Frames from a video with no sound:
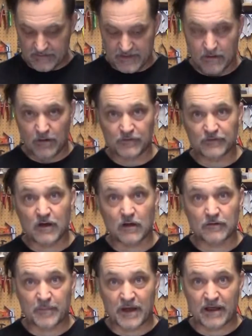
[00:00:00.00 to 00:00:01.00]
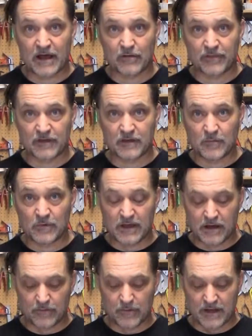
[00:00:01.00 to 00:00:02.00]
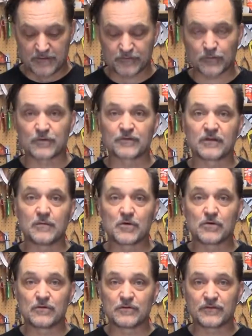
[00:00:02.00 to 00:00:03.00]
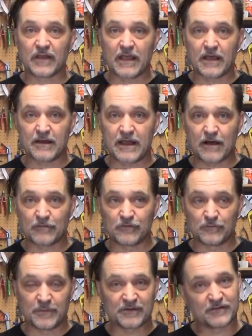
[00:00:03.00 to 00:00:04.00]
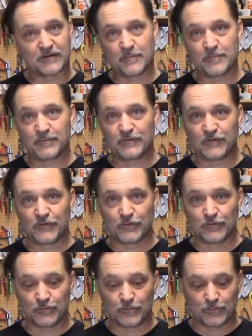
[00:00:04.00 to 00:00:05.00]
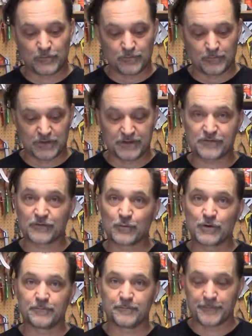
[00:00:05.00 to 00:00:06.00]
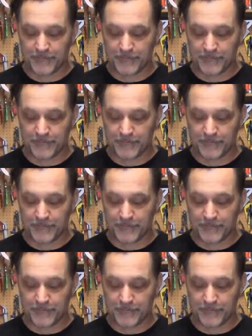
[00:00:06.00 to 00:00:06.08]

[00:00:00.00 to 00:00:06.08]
Now I'll talk about how do I source the chemicals and how to mix it up to bleach the wood.